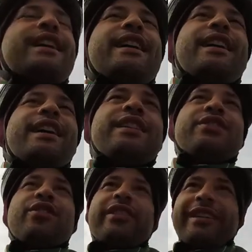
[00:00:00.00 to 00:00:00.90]
uh,
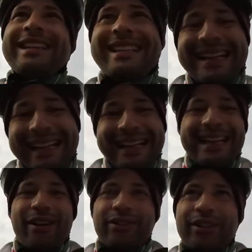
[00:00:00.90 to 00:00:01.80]
it's not
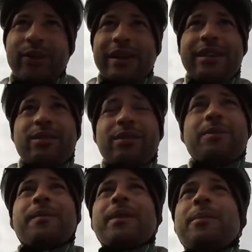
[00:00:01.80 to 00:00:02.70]
exactly on the route
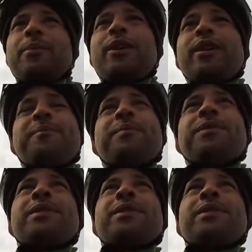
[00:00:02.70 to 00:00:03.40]
but